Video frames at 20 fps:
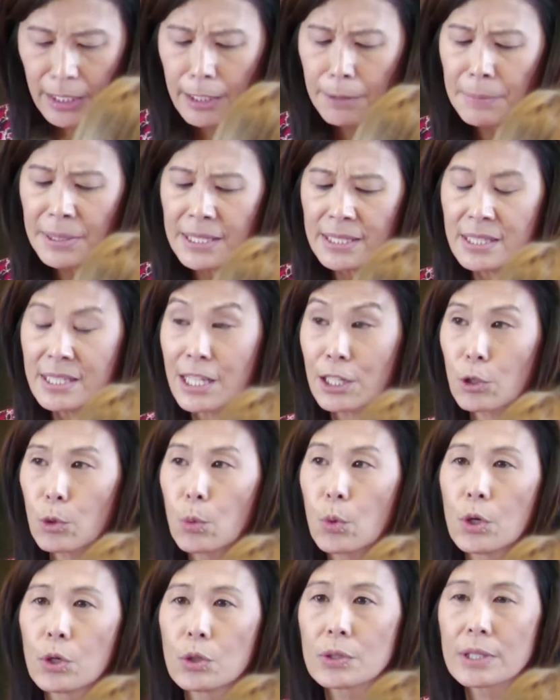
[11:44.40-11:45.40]
he said,
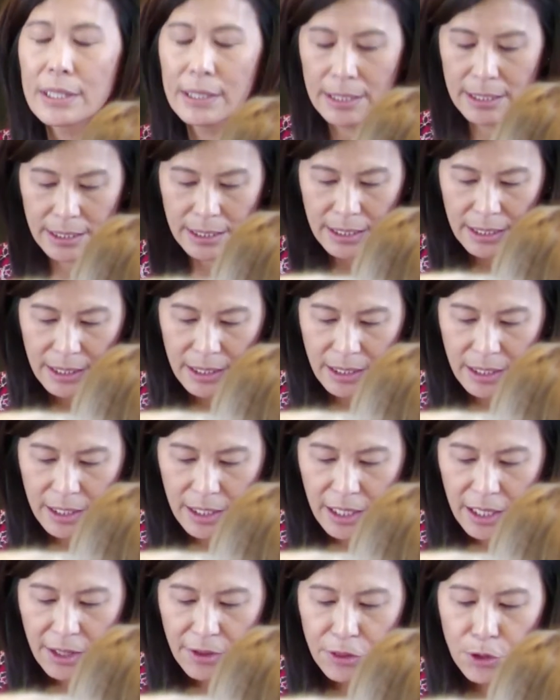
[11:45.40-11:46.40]
quote,
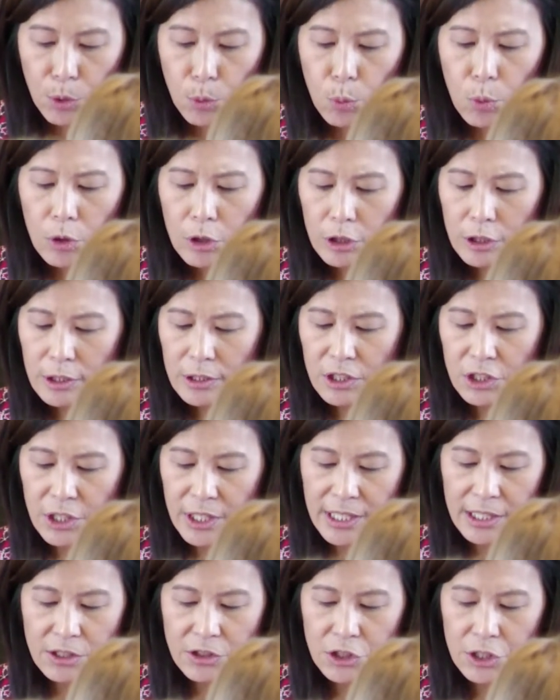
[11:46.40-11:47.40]
"The world
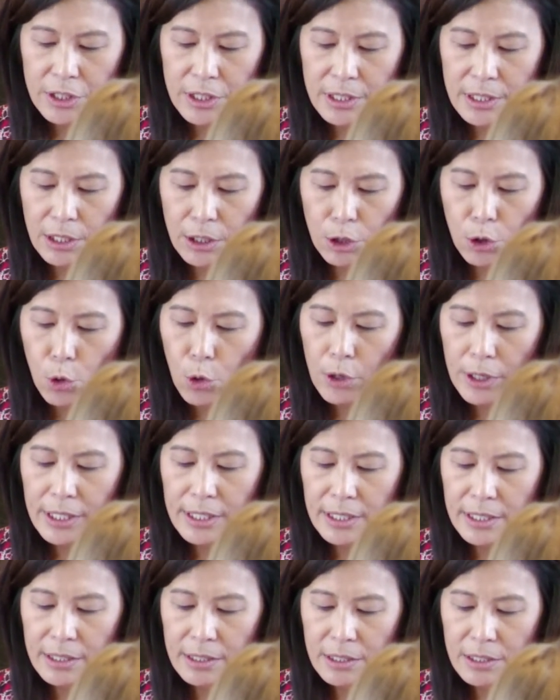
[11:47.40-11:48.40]
changes
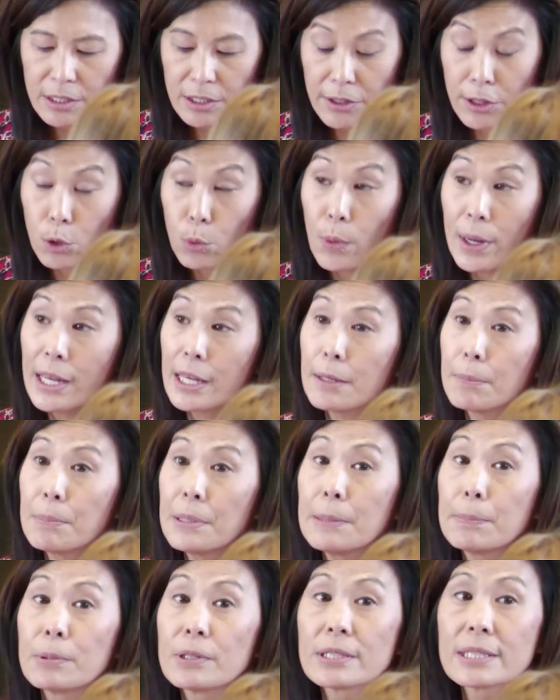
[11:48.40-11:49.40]
according to the way
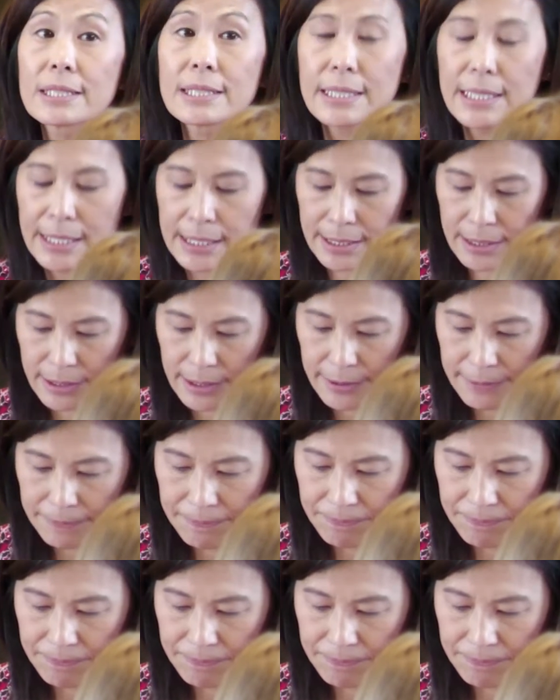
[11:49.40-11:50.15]
people see it.